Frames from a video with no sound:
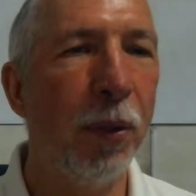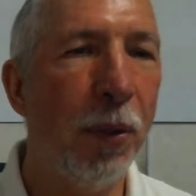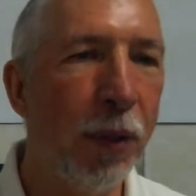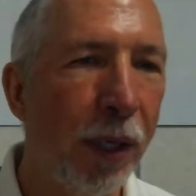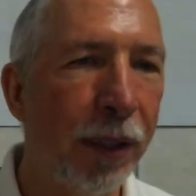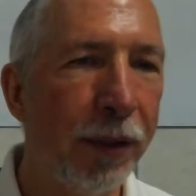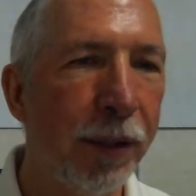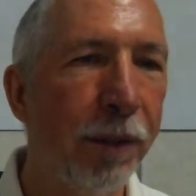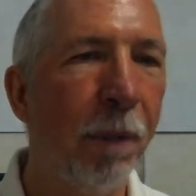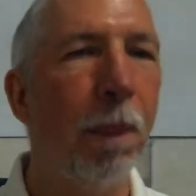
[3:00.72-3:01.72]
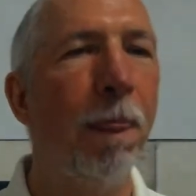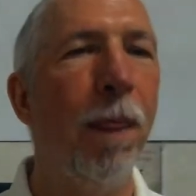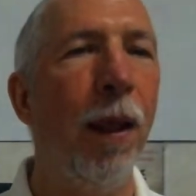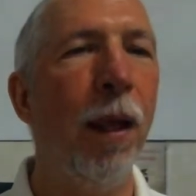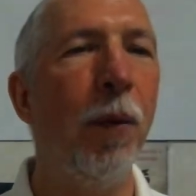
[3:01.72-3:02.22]
who does it,
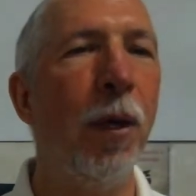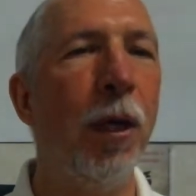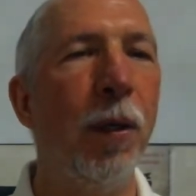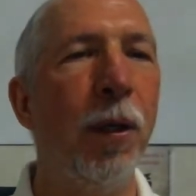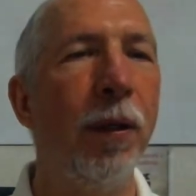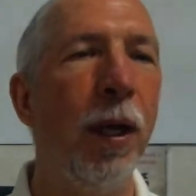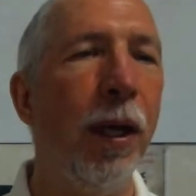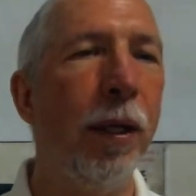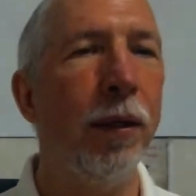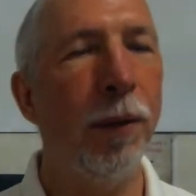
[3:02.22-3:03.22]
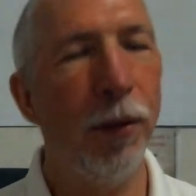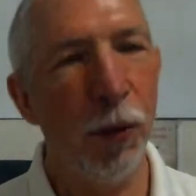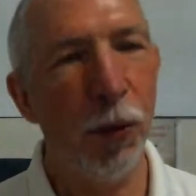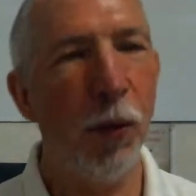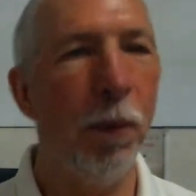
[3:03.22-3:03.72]
and we will not
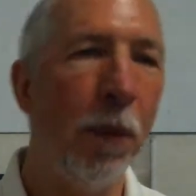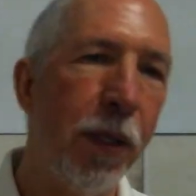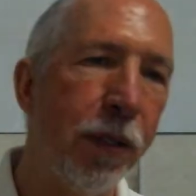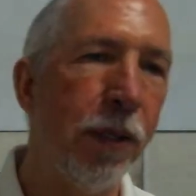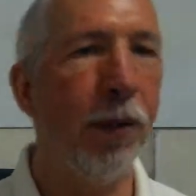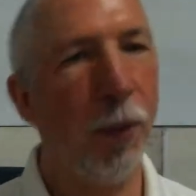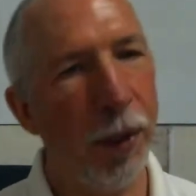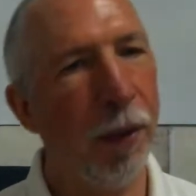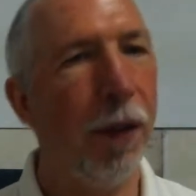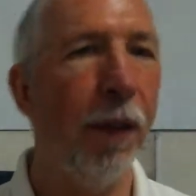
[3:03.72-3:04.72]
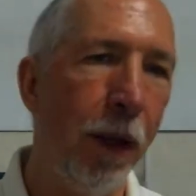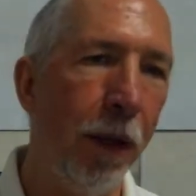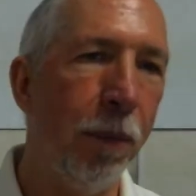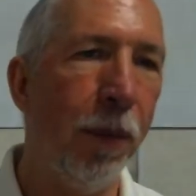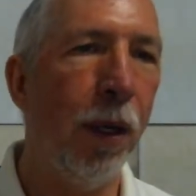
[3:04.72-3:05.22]
do business with
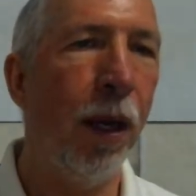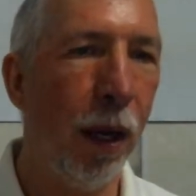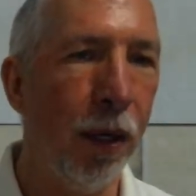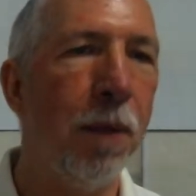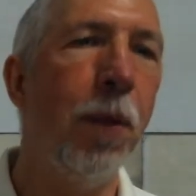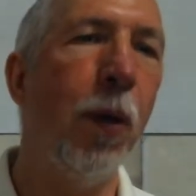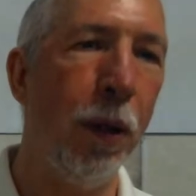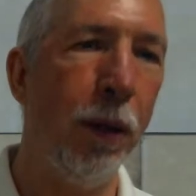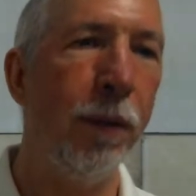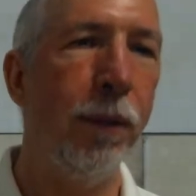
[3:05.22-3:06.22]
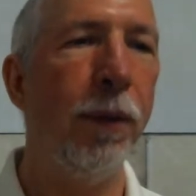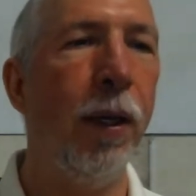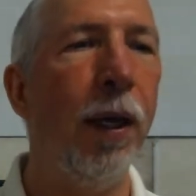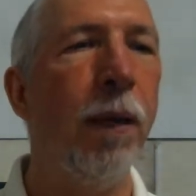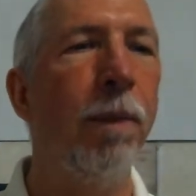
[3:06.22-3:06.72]
them anymore,
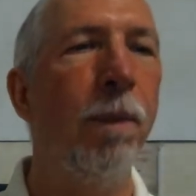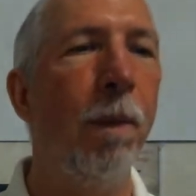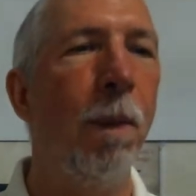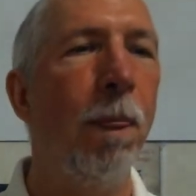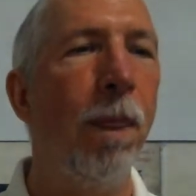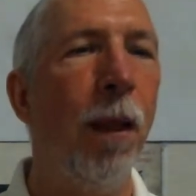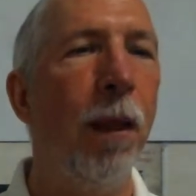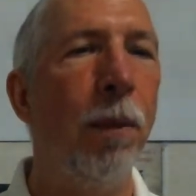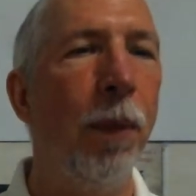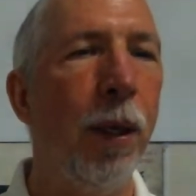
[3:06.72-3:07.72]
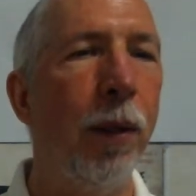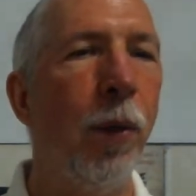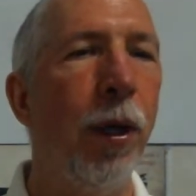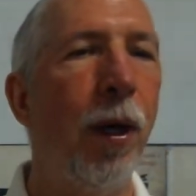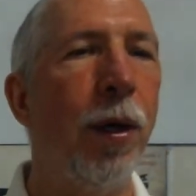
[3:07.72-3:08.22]
okay? But
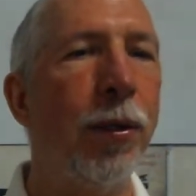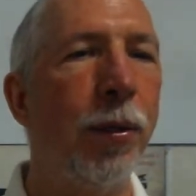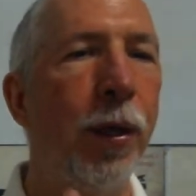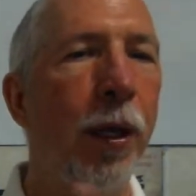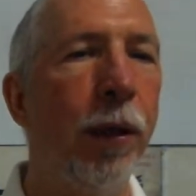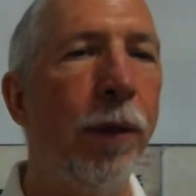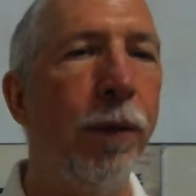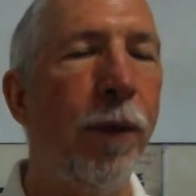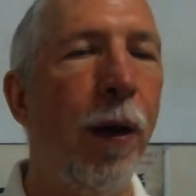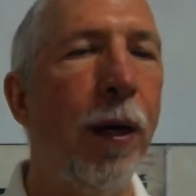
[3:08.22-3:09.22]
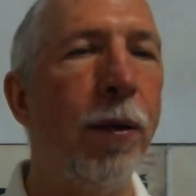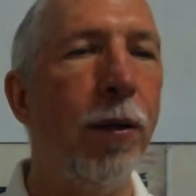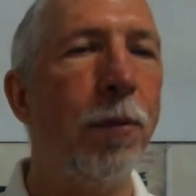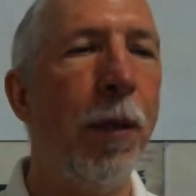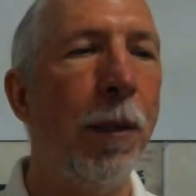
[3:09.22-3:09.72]
we also can find
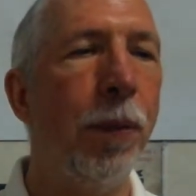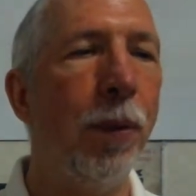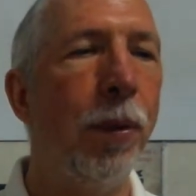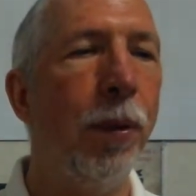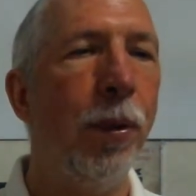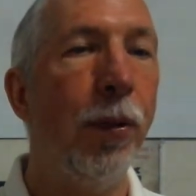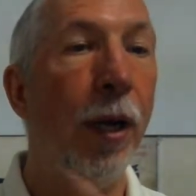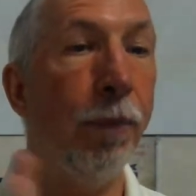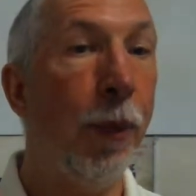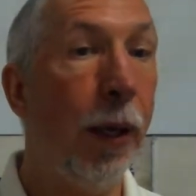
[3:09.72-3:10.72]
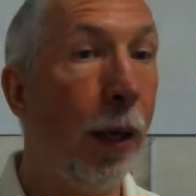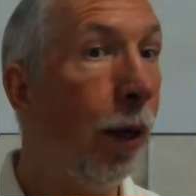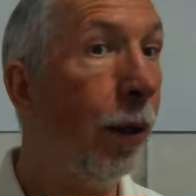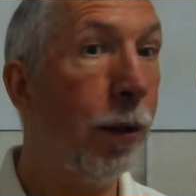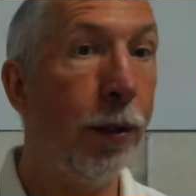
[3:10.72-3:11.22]
those people who have big
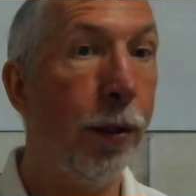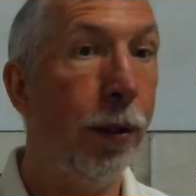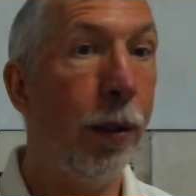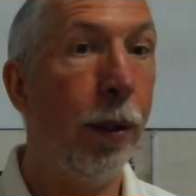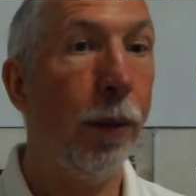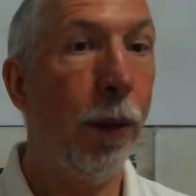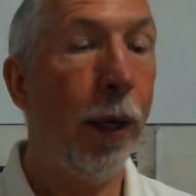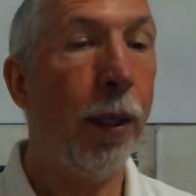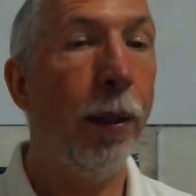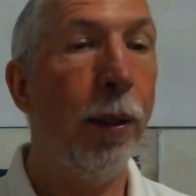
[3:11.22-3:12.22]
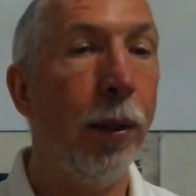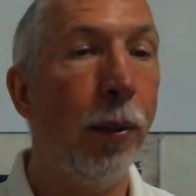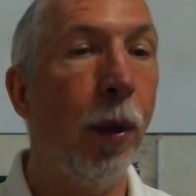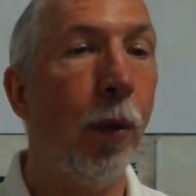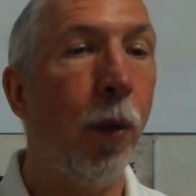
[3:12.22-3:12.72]
hearts, right?
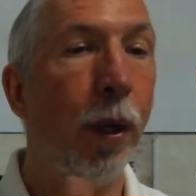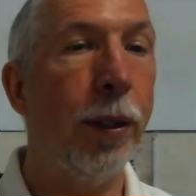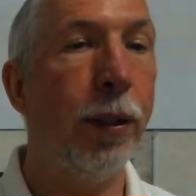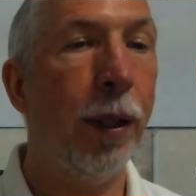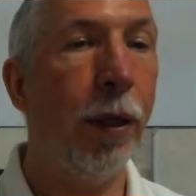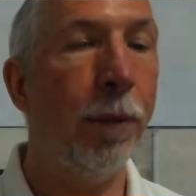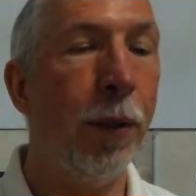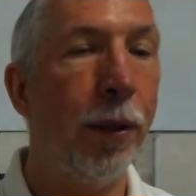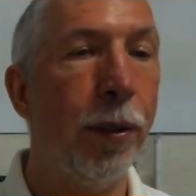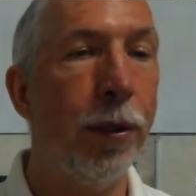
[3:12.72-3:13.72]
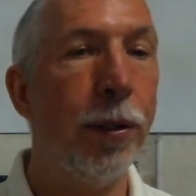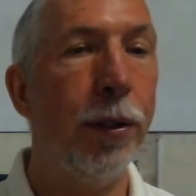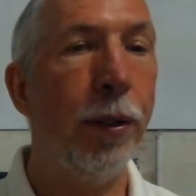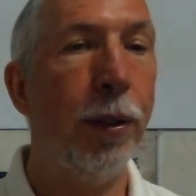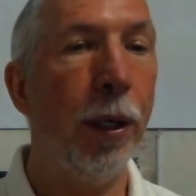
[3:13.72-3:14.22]
Who are willing to help others,
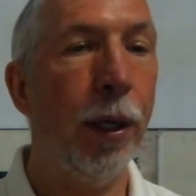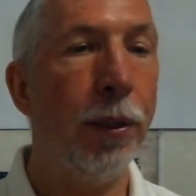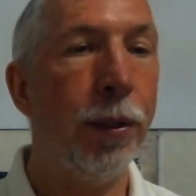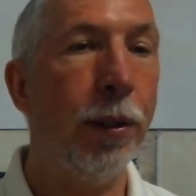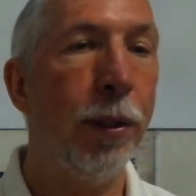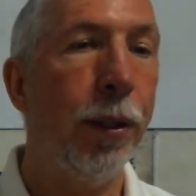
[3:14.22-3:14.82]
yes?